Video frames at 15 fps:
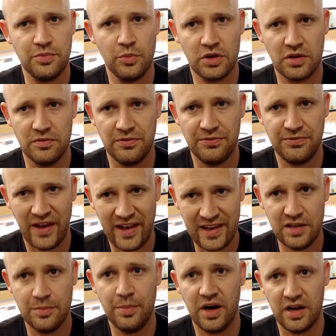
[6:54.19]
more
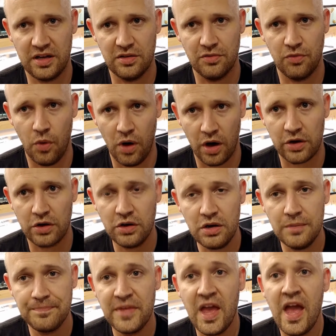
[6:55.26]
confined body of water,
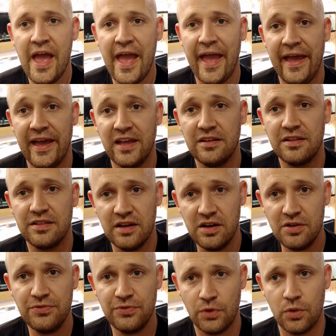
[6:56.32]
and
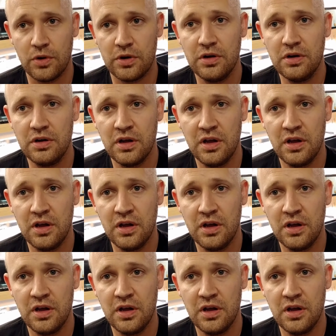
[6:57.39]
therefore